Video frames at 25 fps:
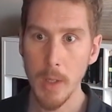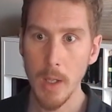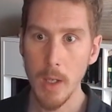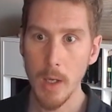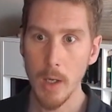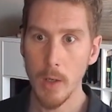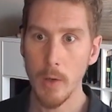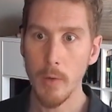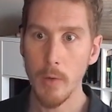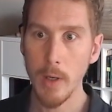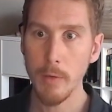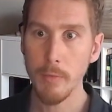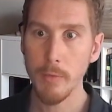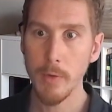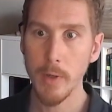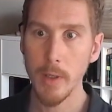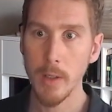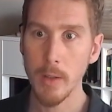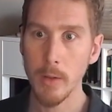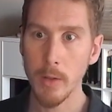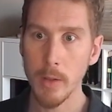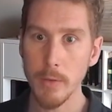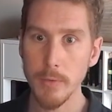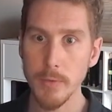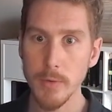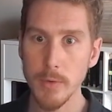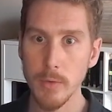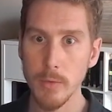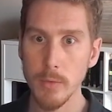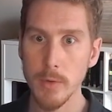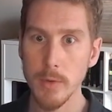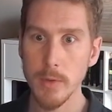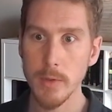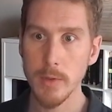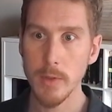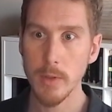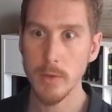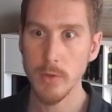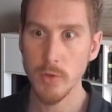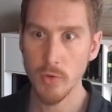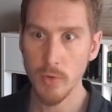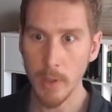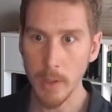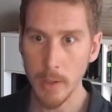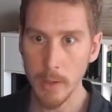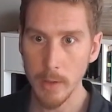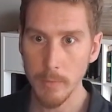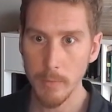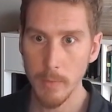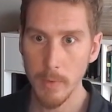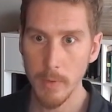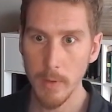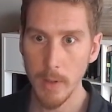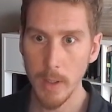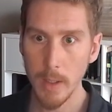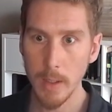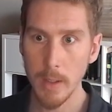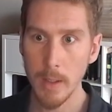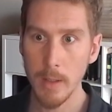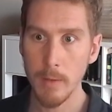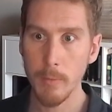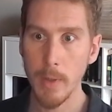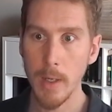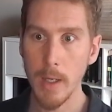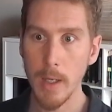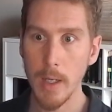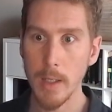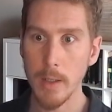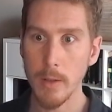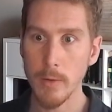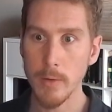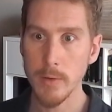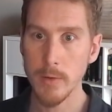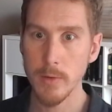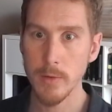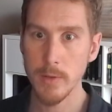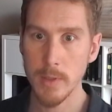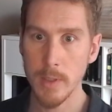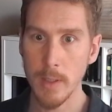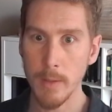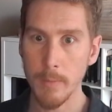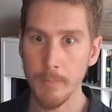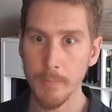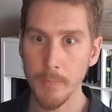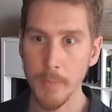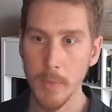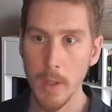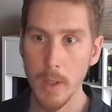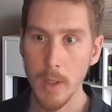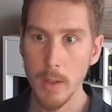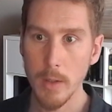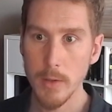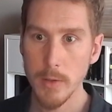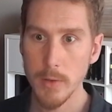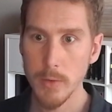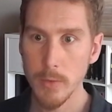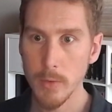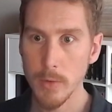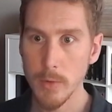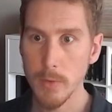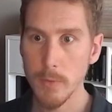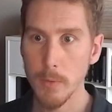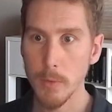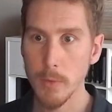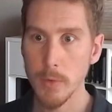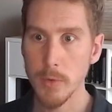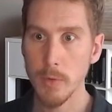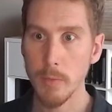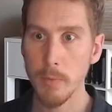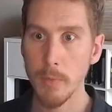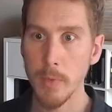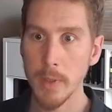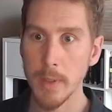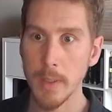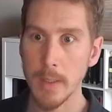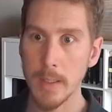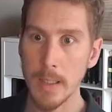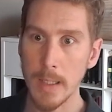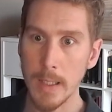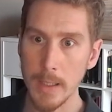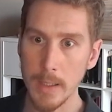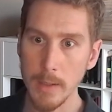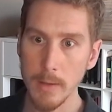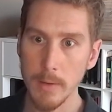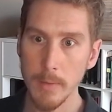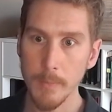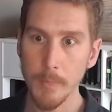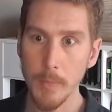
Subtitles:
However, a lot of students struggled with that, and we had also some students who submitted late.